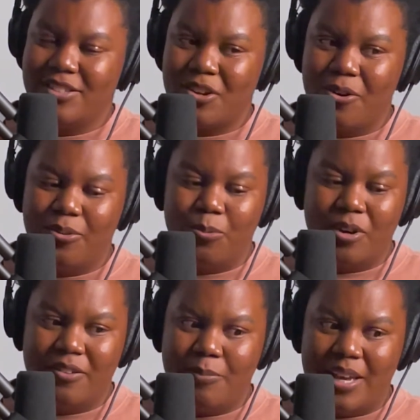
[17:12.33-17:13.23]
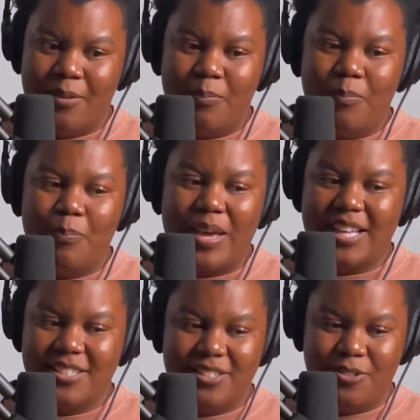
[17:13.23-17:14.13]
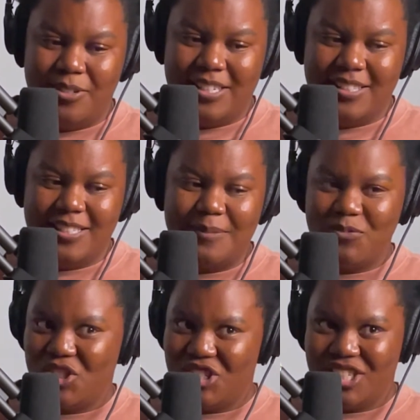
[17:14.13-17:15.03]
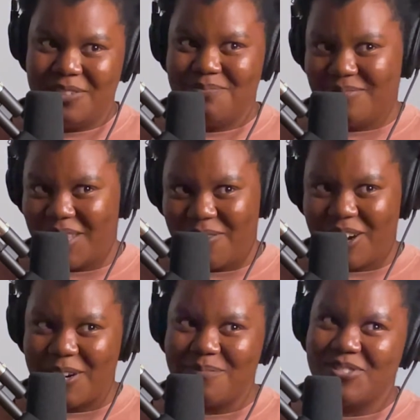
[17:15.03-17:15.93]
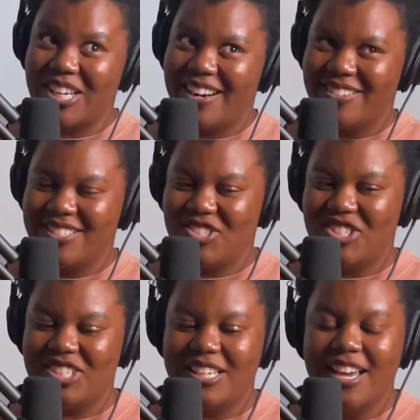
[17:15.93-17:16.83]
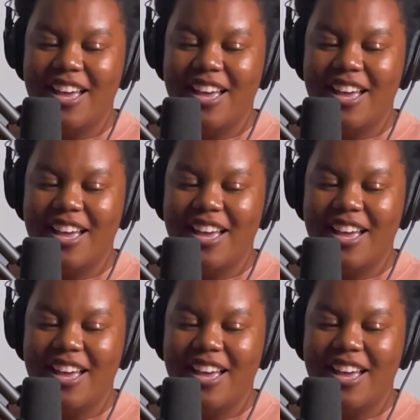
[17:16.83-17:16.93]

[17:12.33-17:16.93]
So one of my best students, Gigi, love her, shout out to Gigi,